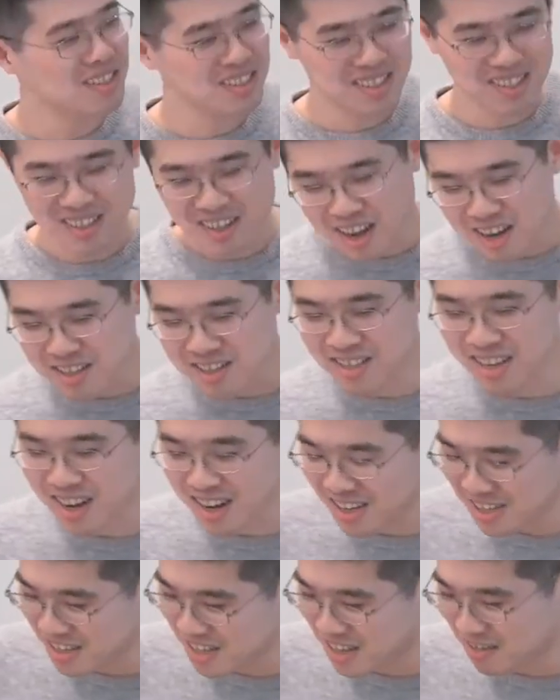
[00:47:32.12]
log
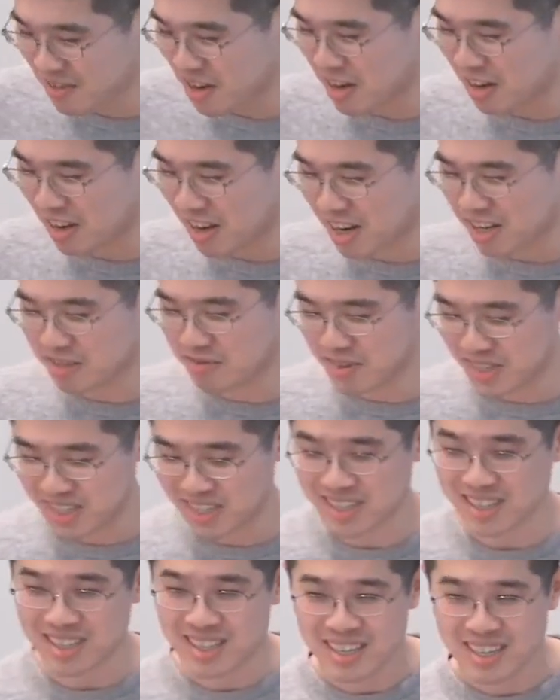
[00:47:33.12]
star is not very large, but
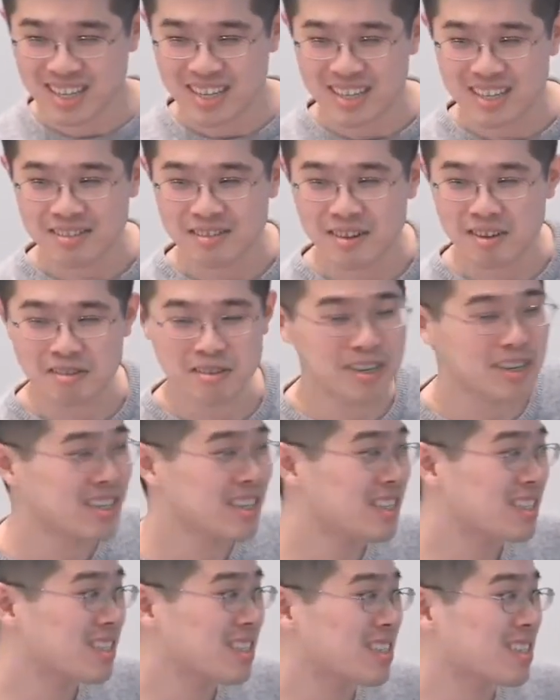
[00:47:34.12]
for
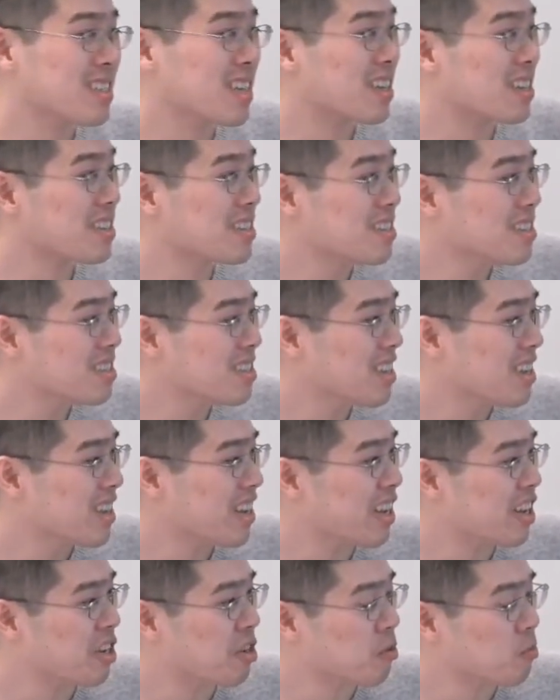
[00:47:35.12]
realistic settings.
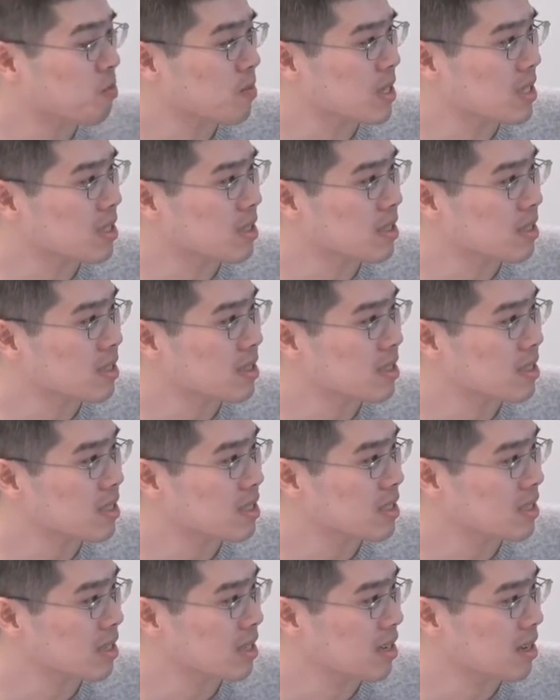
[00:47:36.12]
Um, but
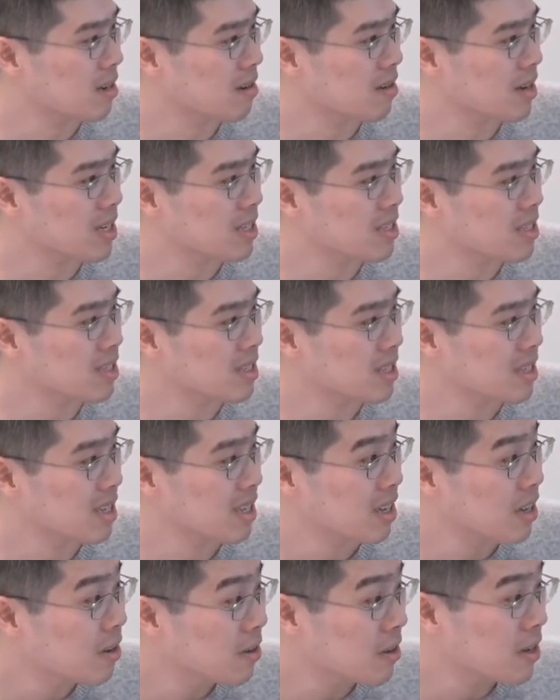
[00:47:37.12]
all right,
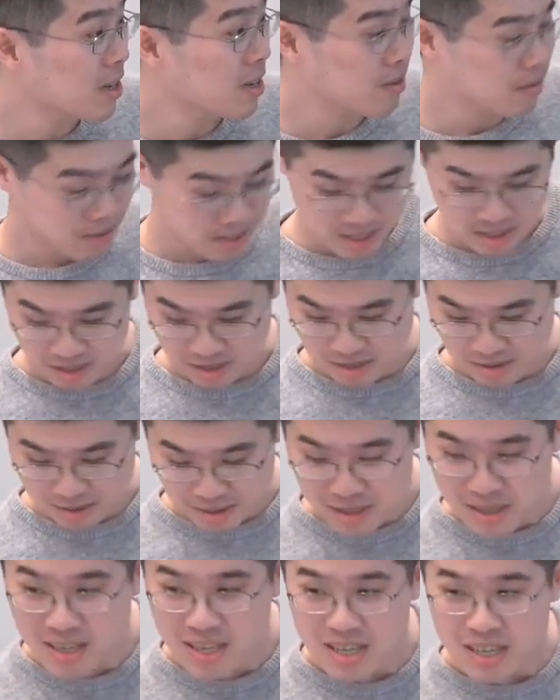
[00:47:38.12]
okay.
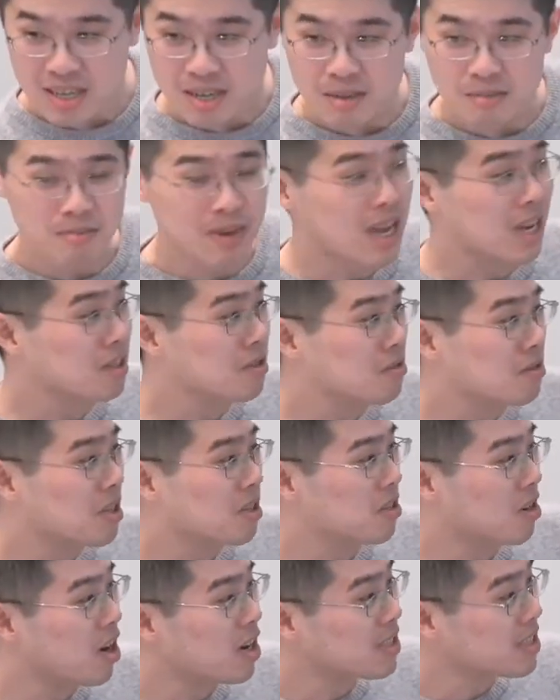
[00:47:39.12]
Back to the
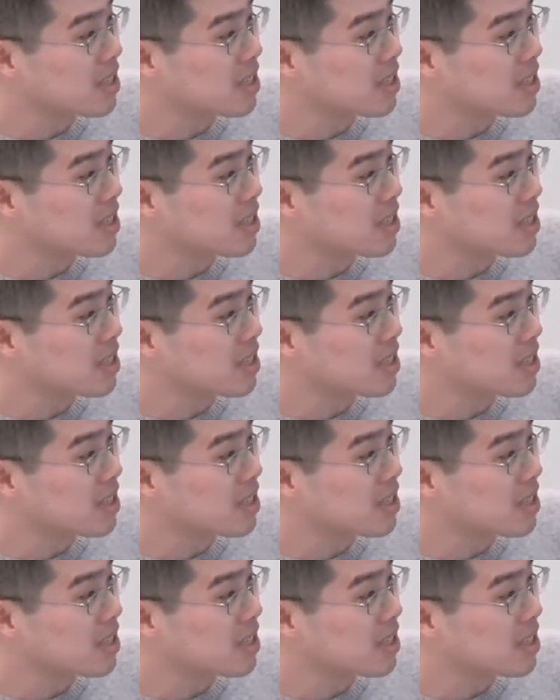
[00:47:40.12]
noisy